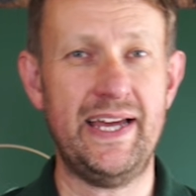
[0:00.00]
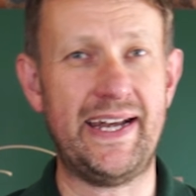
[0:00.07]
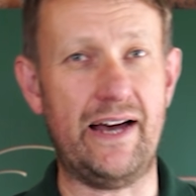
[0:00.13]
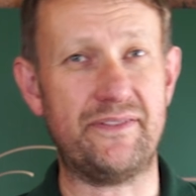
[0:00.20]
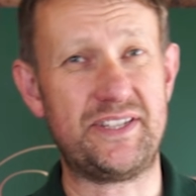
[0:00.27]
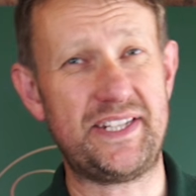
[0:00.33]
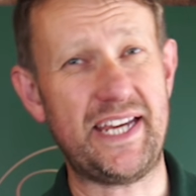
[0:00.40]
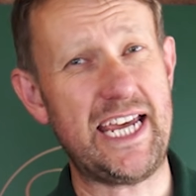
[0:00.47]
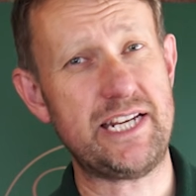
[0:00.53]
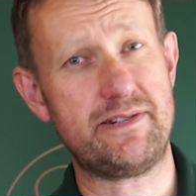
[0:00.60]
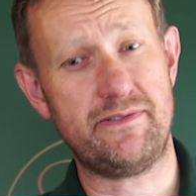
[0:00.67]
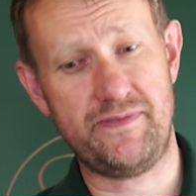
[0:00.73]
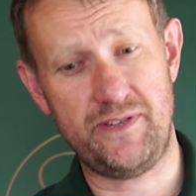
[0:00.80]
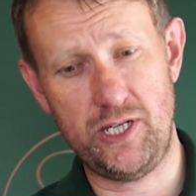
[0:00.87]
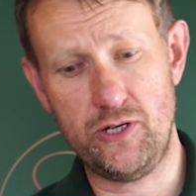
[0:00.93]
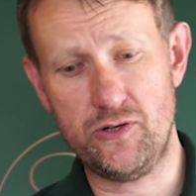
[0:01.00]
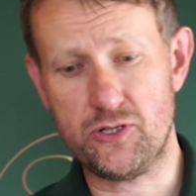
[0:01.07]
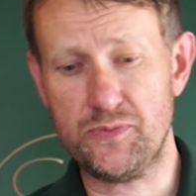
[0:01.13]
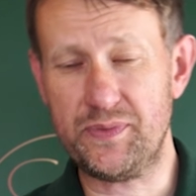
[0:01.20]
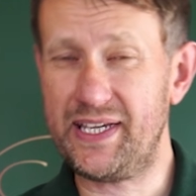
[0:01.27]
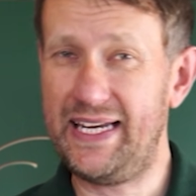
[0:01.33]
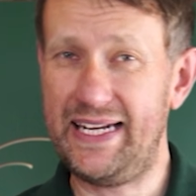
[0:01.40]
Now today's review,
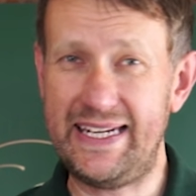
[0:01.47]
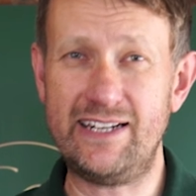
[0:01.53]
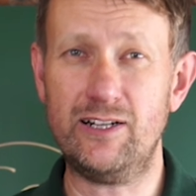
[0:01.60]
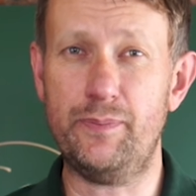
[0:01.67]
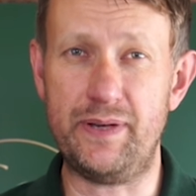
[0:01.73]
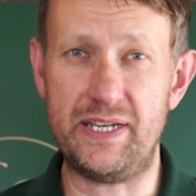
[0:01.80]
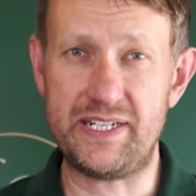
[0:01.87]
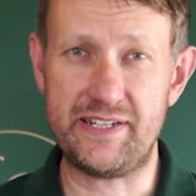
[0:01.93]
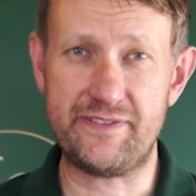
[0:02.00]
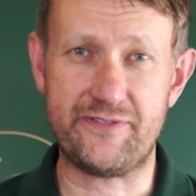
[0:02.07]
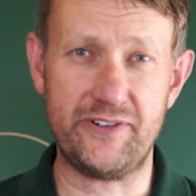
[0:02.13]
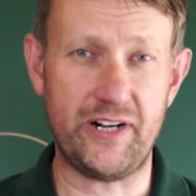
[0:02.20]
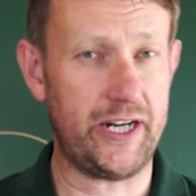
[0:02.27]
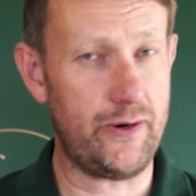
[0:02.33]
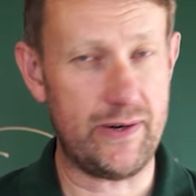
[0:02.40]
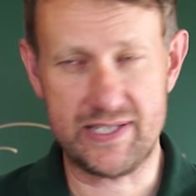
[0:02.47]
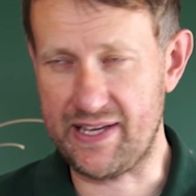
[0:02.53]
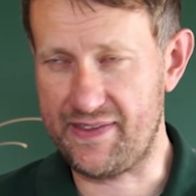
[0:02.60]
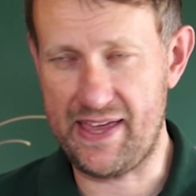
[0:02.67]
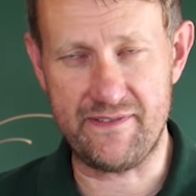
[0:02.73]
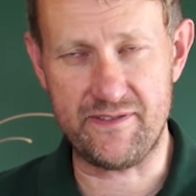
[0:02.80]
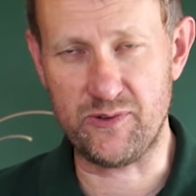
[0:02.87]
something a little bit different. I know I say
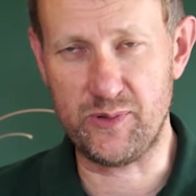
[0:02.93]
that every